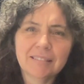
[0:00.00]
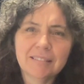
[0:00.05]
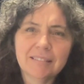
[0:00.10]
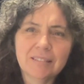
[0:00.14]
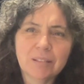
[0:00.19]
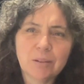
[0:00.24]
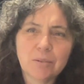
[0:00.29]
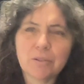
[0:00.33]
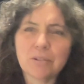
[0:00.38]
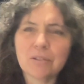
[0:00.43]

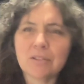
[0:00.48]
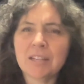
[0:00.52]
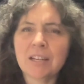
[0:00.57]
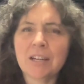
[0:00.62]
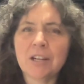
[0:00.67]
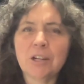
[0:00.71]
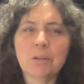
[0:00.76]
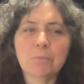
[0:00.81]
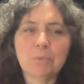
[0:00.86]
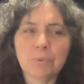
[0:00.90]
those are
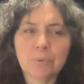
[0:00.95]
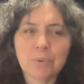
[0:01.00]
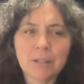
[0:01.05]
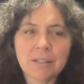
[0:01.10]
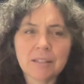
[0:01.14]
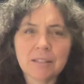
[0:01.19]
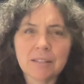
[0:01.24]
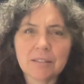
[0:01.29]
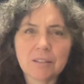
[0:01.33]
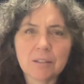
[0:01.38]
terrible
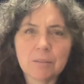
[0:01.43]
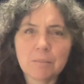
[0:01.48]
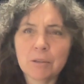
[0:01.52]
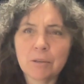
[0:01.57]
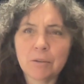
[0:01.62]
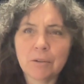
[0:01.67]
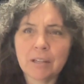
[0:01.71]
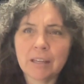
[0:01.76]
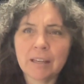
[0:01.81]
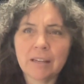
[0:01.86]
reasons to be
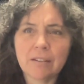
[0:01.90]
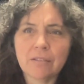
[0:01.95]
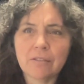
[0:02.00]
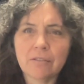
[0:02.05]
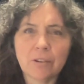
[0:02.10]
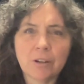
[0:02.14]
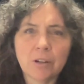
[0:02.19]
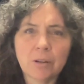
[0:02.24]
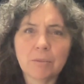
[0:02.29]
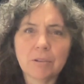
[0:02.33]
organic
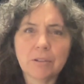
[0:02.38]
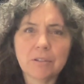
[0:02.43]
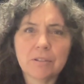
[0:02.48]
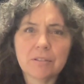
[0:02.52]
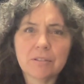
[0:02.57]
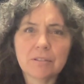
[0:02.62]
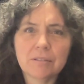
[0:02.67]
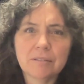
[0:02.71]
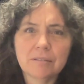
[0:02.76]
farmers."